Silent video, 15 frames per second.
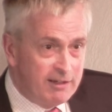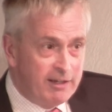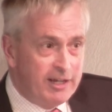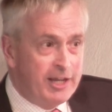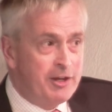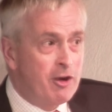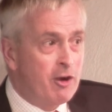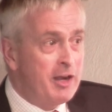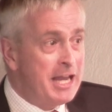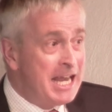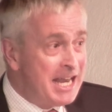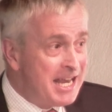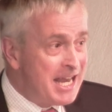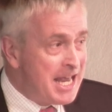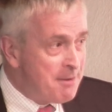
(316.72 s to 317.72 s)
in her
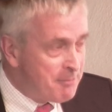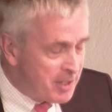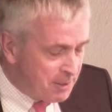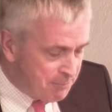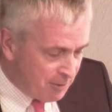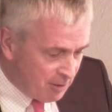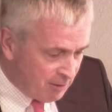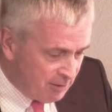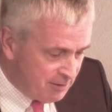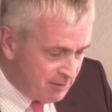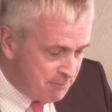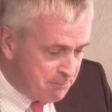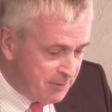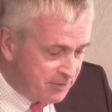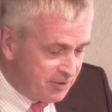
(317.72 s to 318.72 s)
inimitable
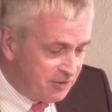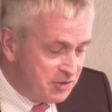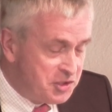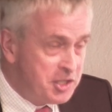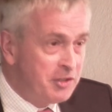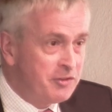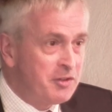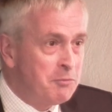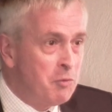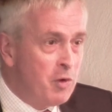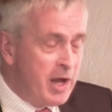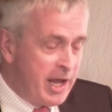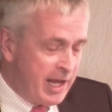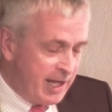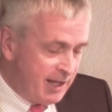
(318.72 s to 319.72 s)
Mrs. Chisholm
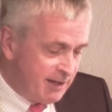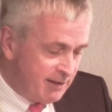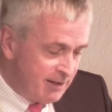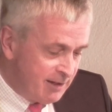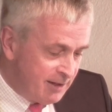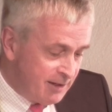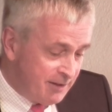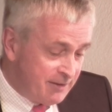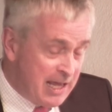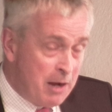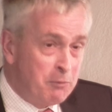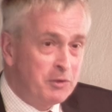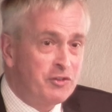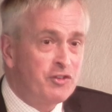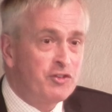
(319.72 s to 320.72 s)
way that
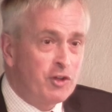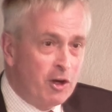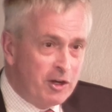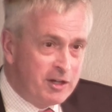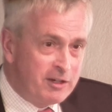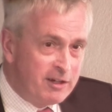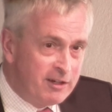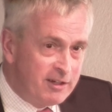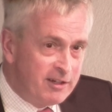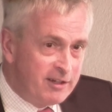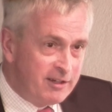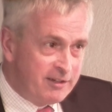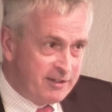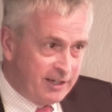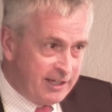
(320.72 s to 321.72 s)
was certain
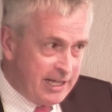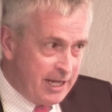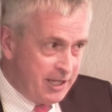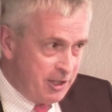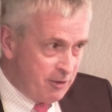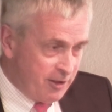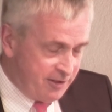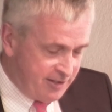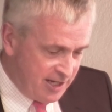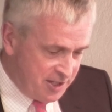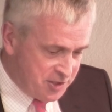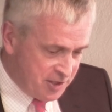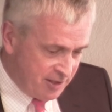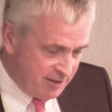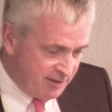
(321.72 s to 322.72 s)
to get your
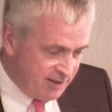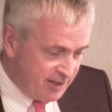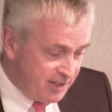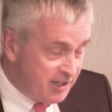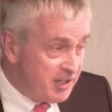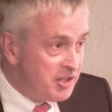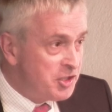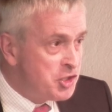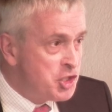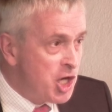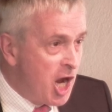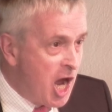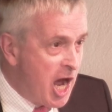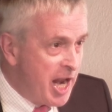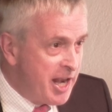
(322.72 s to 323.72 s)
attention
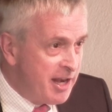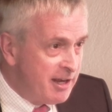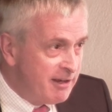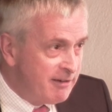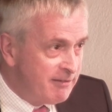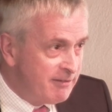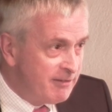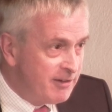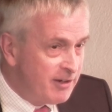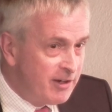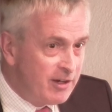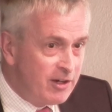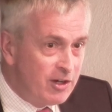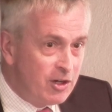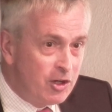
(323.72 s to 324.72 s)
John,
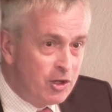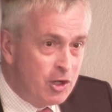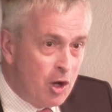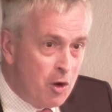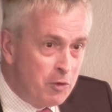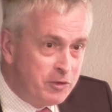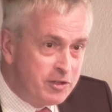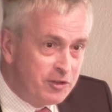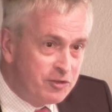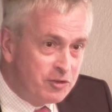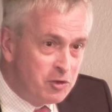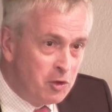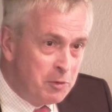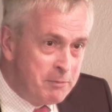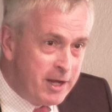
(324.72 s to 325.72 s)
go to
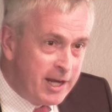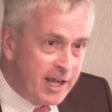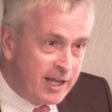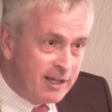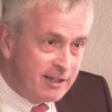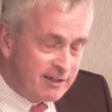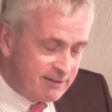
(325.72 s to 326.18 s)
school meeting.